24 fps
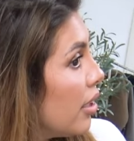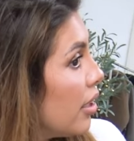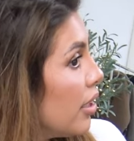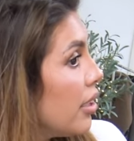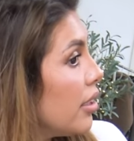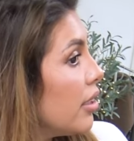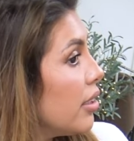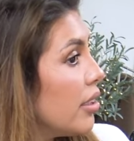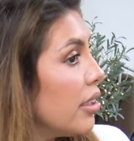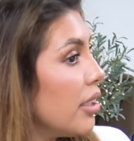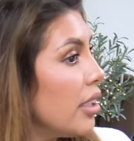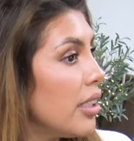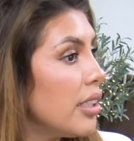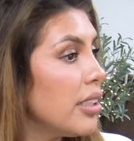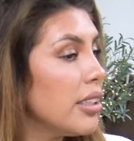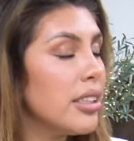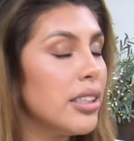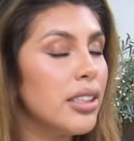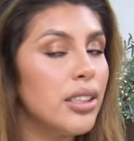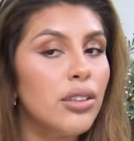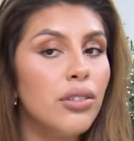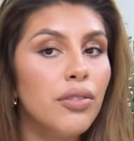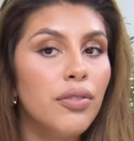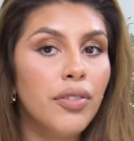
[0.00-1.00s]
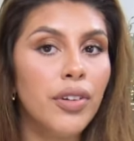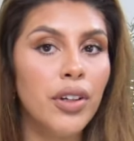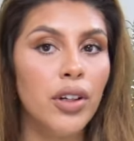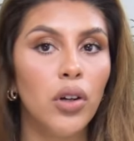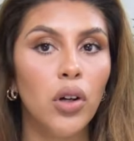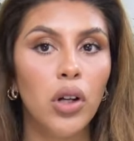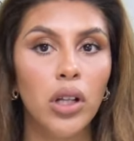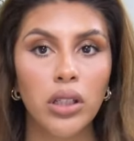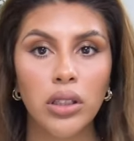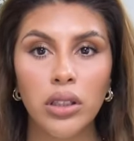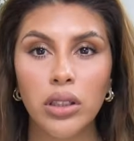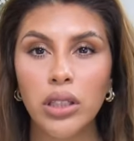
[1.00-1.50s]
It does still
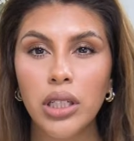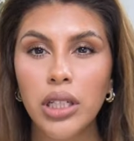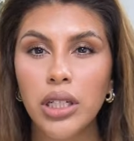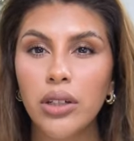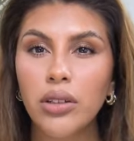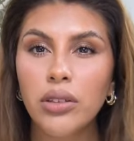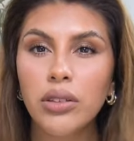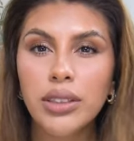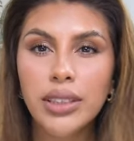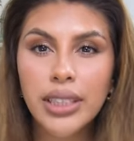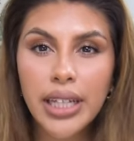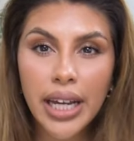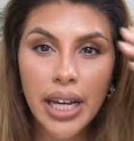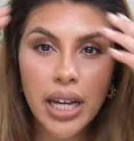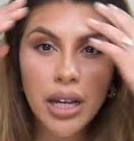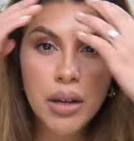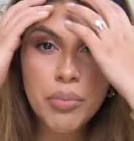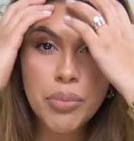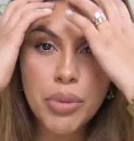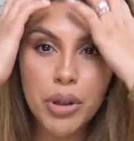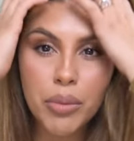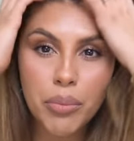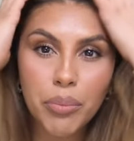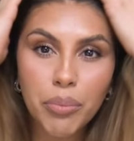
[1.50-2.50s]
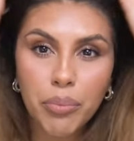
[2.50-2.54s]
feel a little damp,